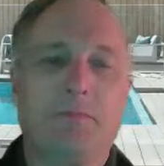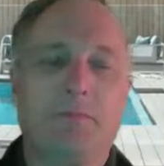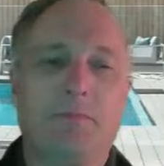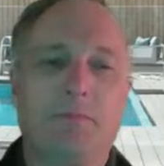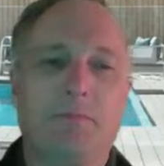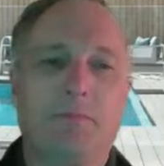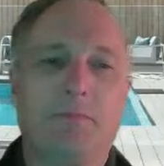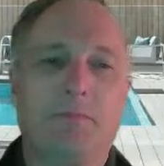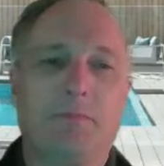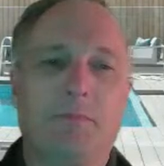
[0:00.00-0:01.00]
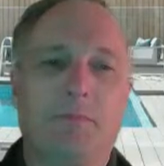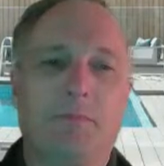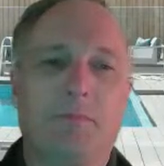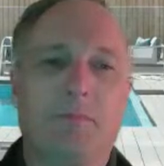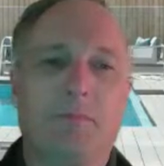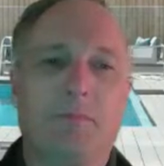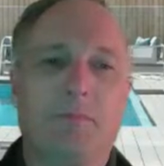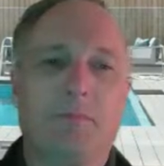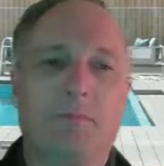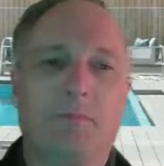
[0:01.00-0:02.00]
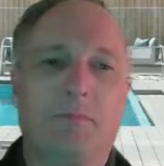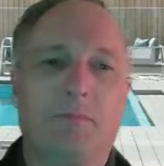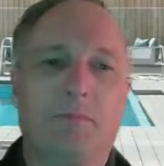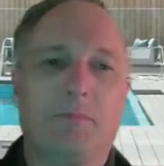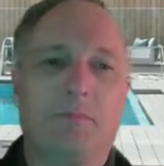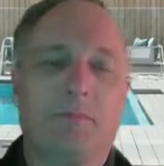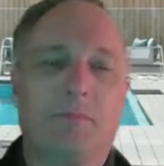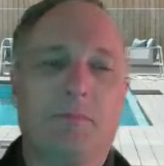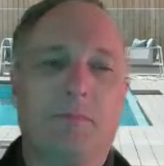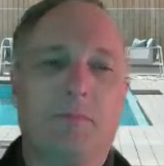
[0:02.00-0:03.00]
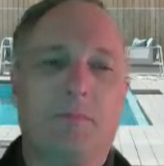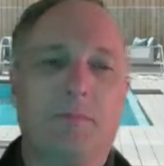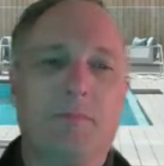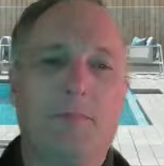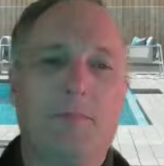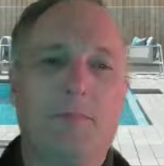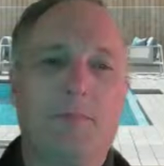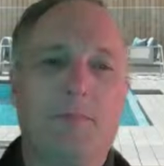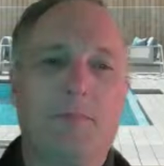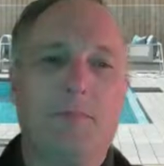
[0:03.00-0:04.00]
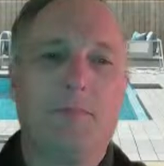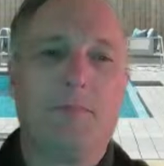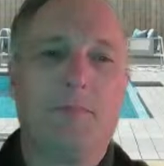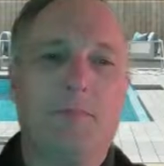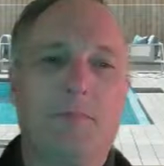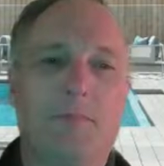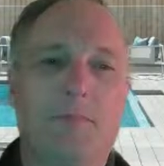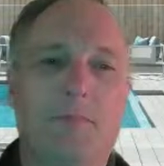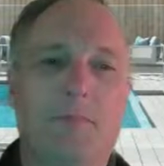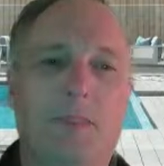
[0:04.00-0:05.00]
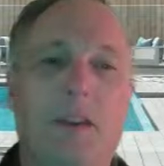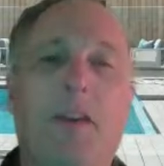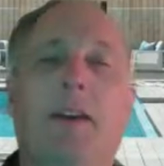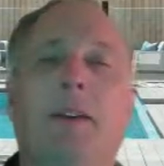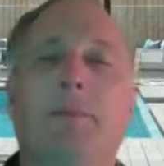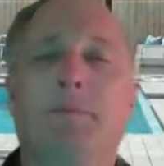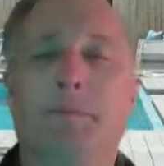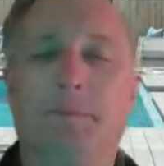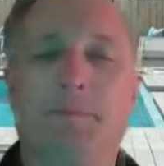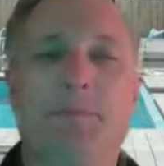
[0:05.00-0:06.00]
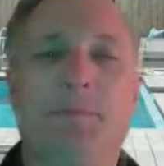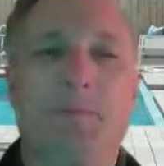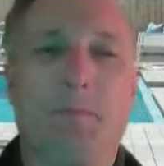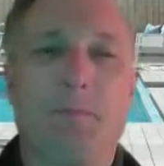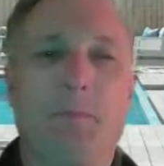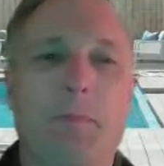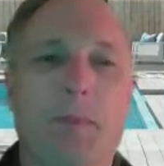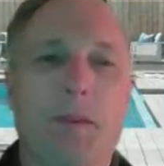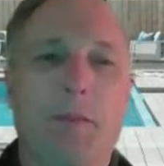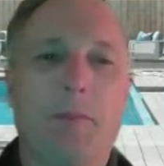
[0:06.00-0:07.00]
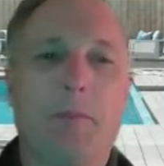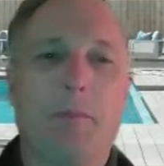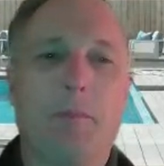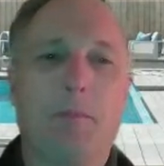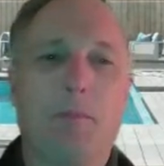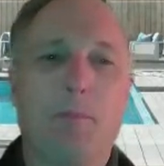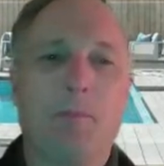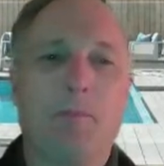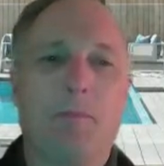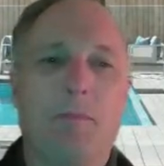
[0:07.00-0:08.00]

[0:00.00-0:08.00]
[no speech]